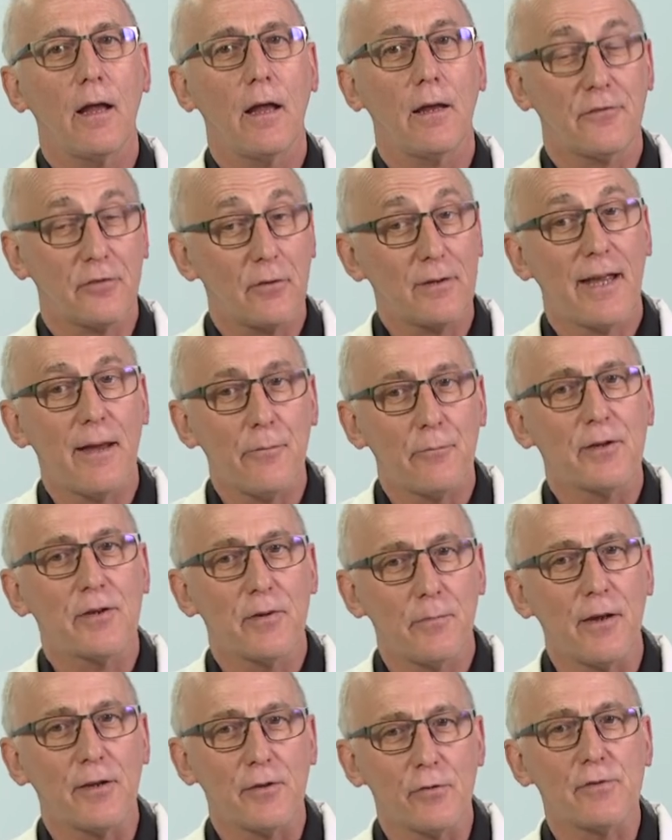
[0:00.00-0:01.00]
And so again, we
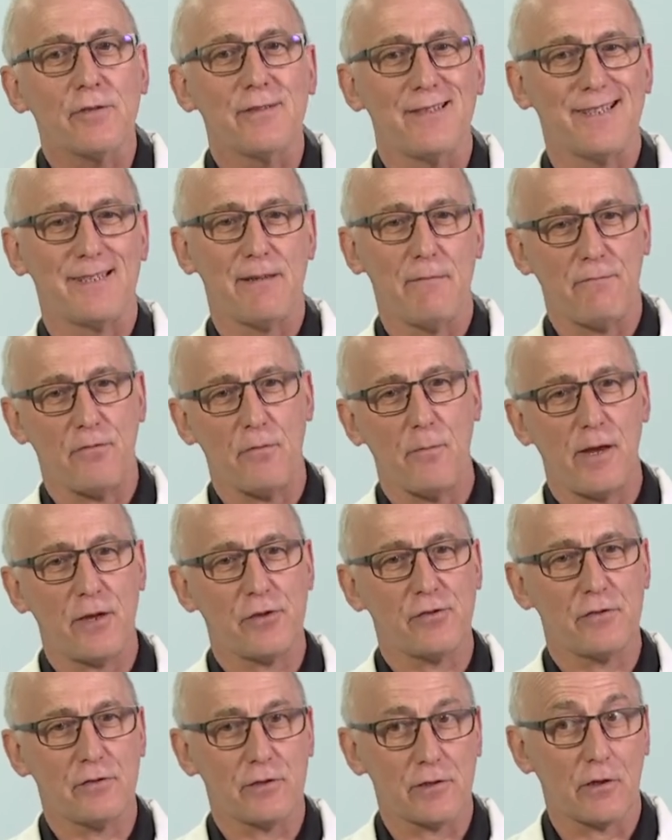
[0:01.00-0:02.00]
can make use of this
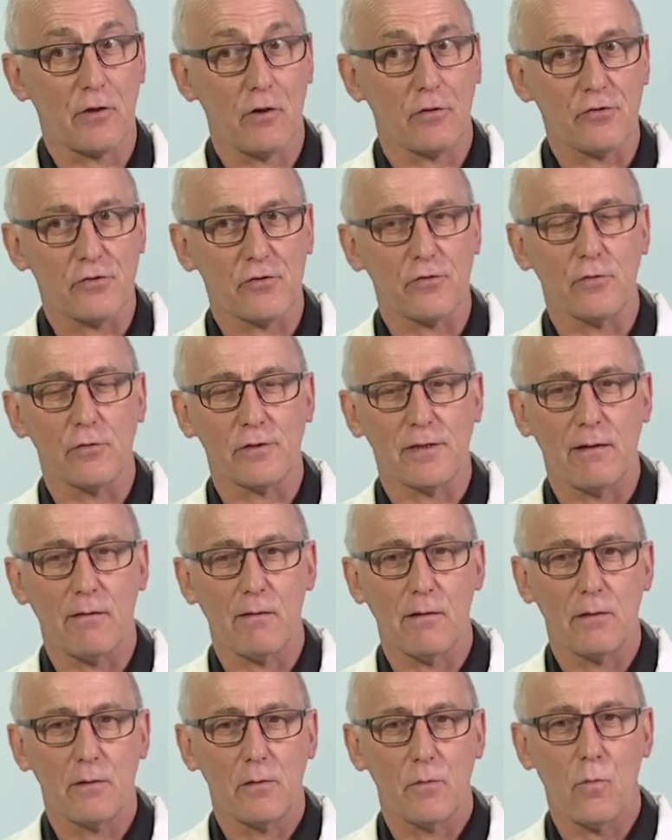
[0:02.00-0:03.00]
information to construct
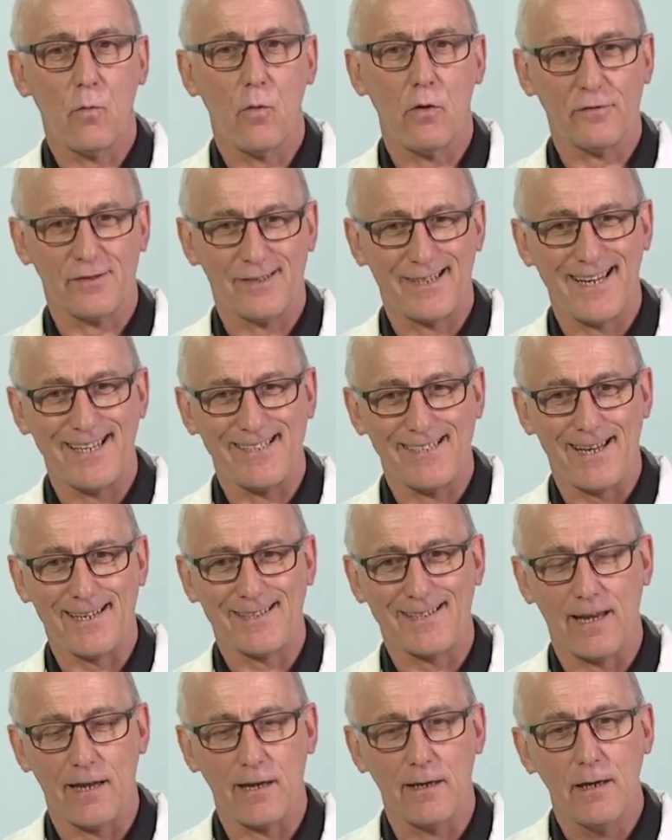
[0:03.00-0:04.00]
our one-stage
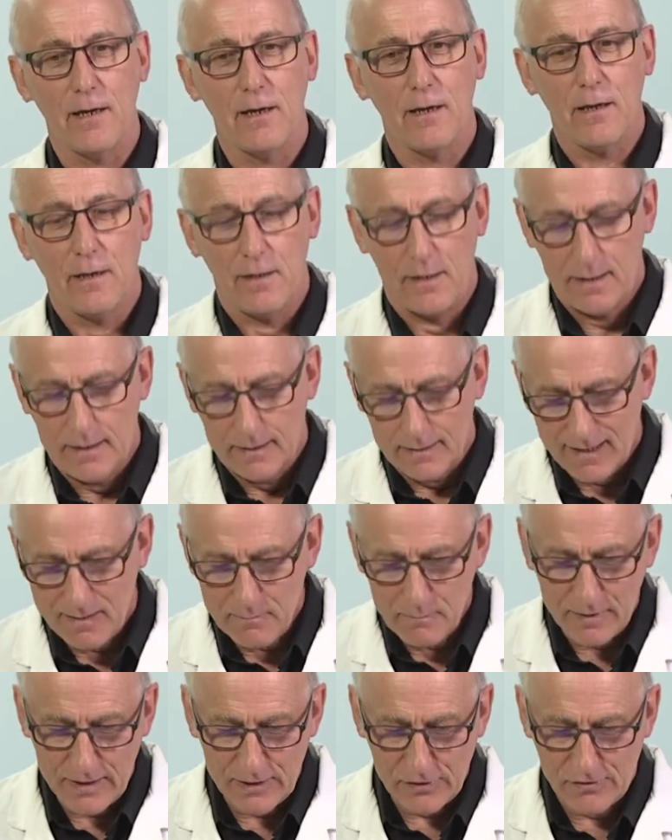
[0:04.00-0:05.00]
assay.
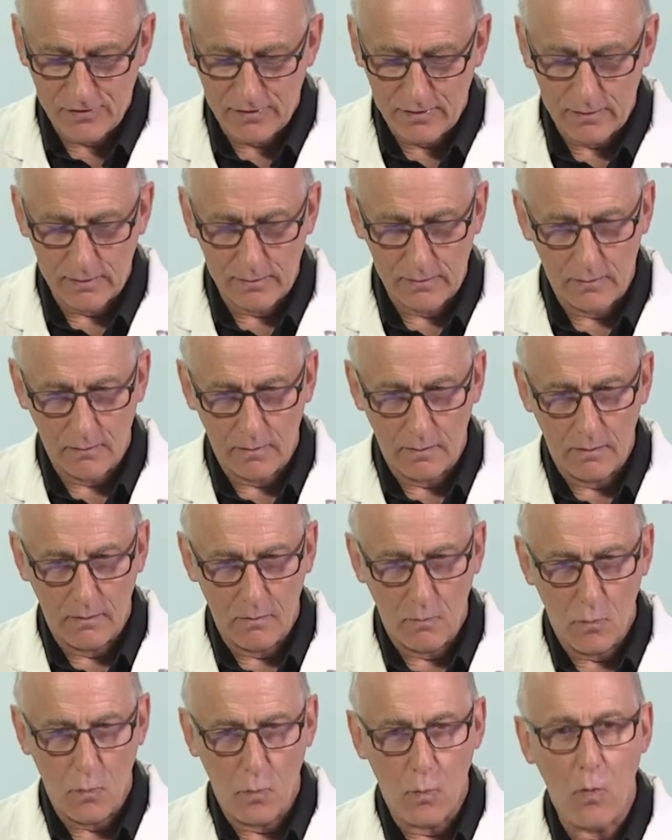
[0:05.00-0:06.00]
It means that
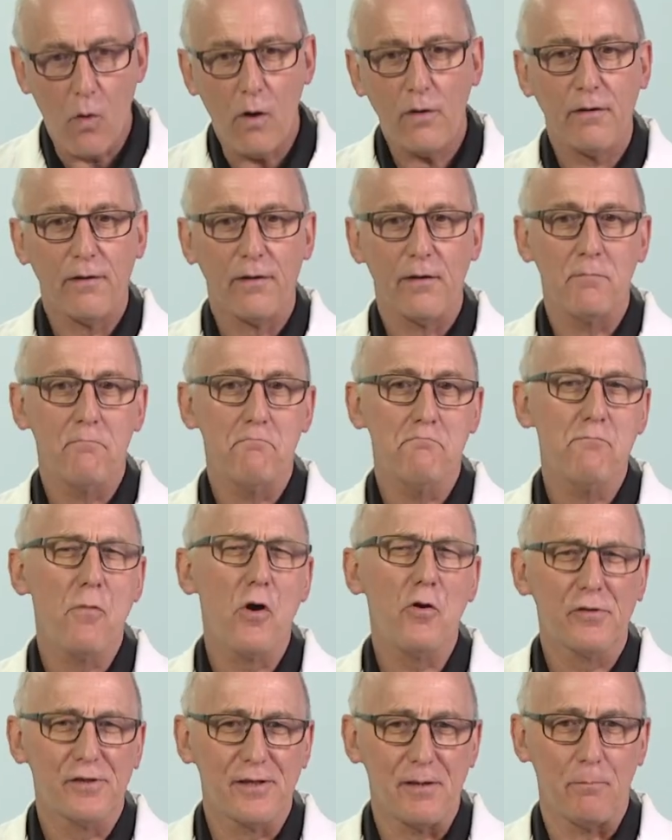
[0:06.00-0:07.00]
one of the
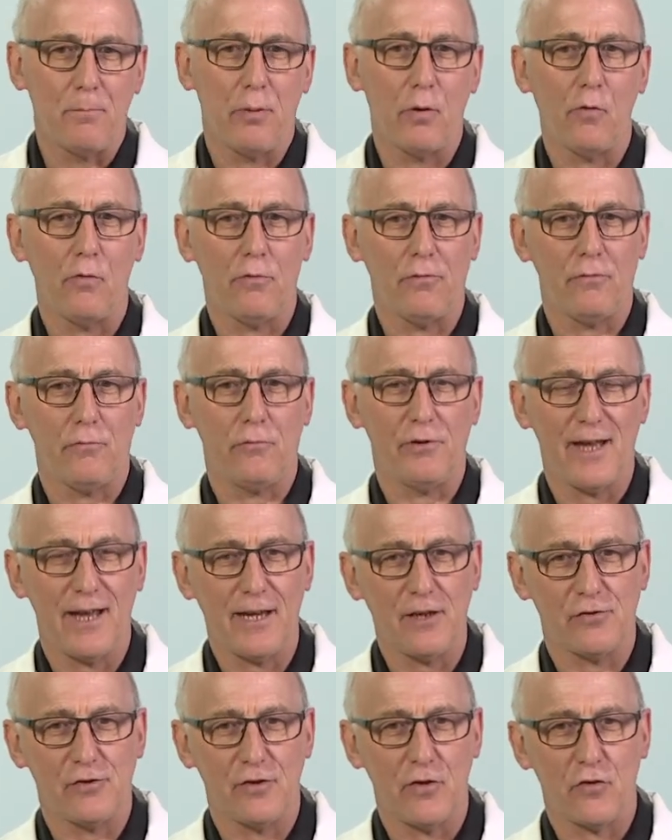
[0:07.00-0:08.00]
most important
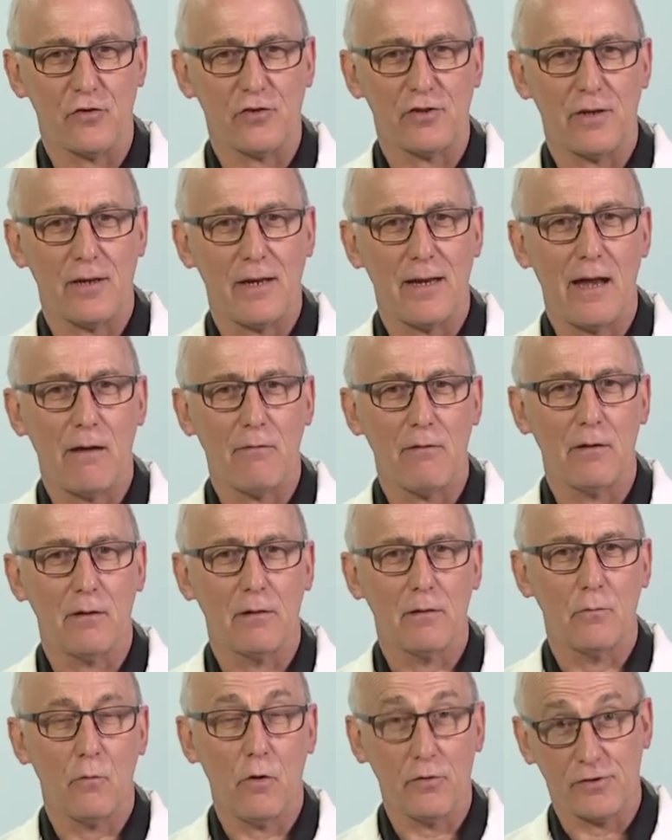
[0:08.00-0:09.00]
reagents in our
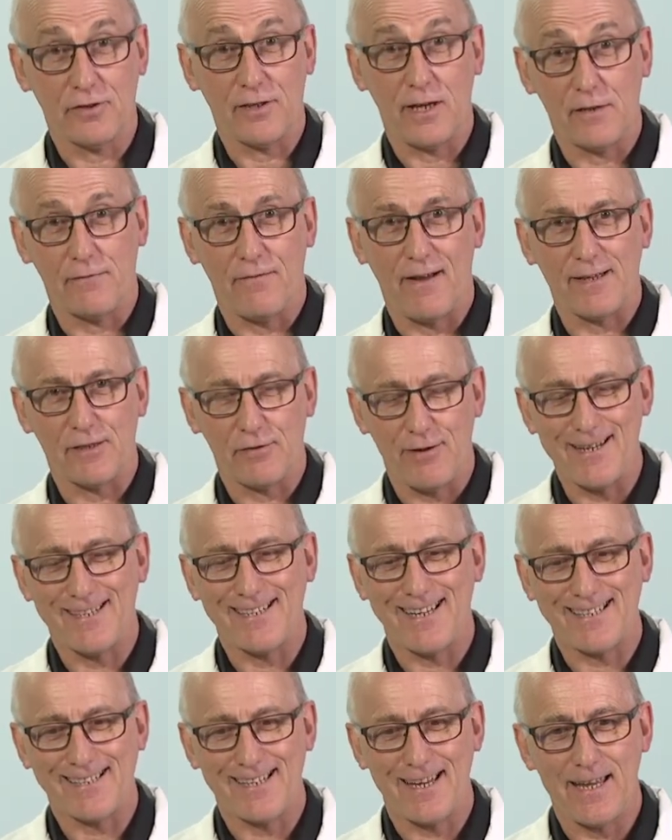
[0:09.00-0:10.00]
one-stage factor
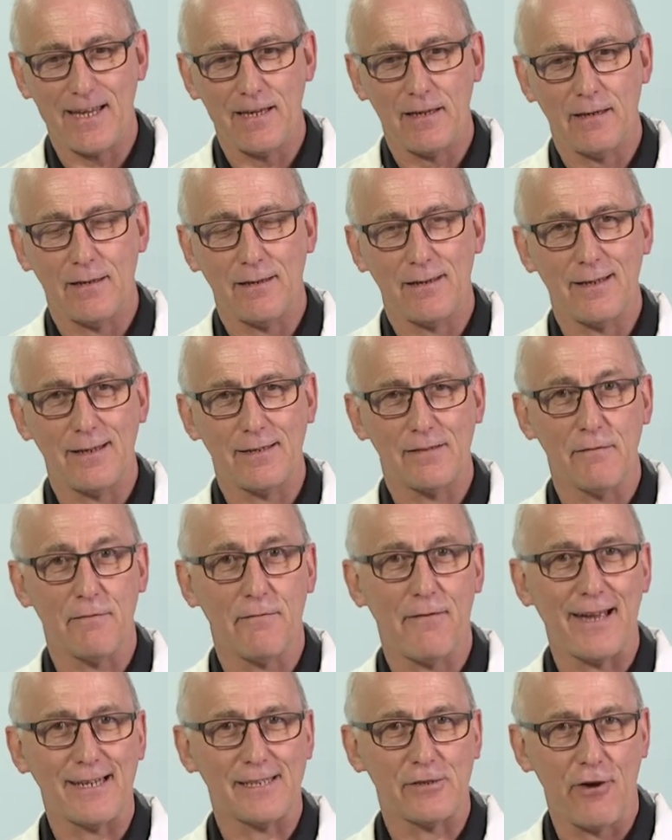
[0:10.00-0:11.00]
VIII assay is the
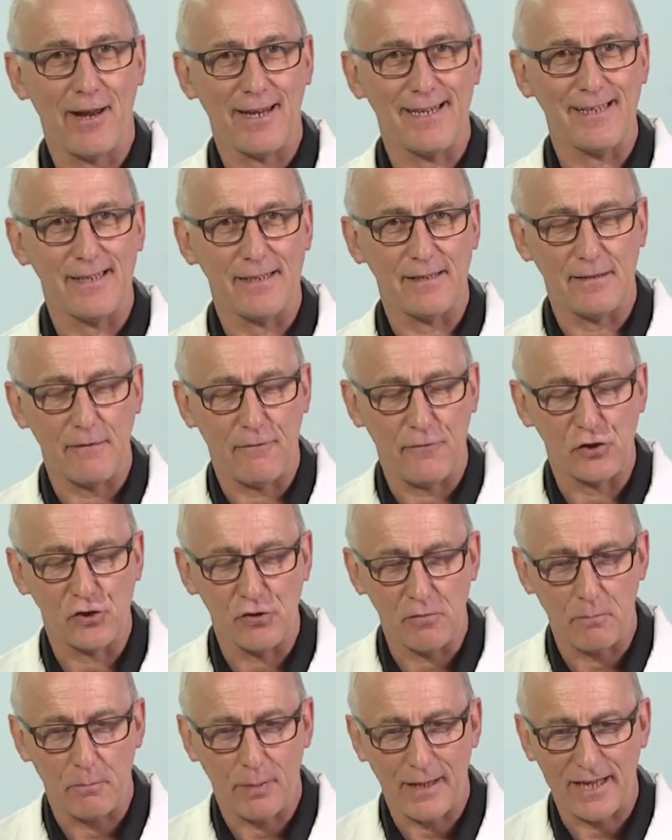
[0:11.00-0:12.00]
factor VIII
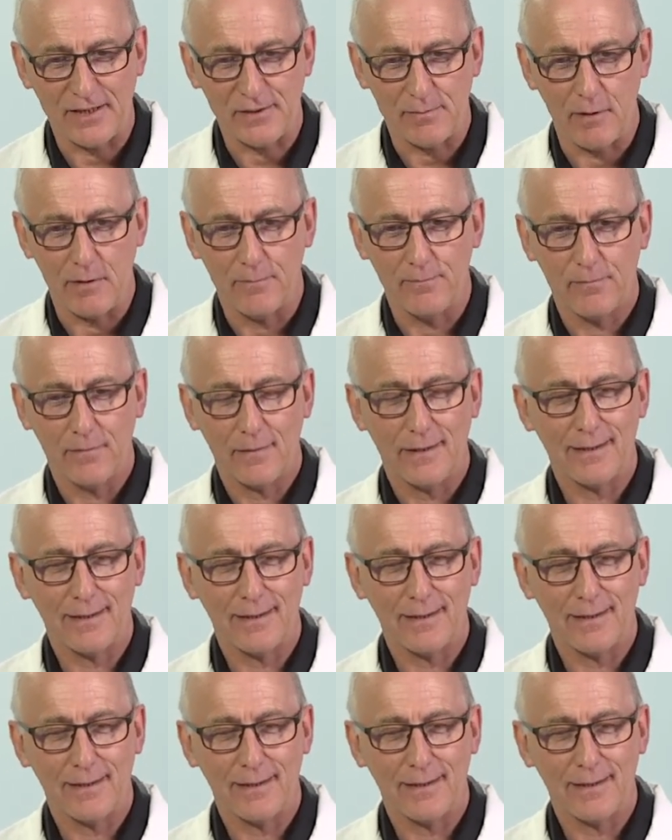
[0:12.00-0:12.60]
deficient plasma.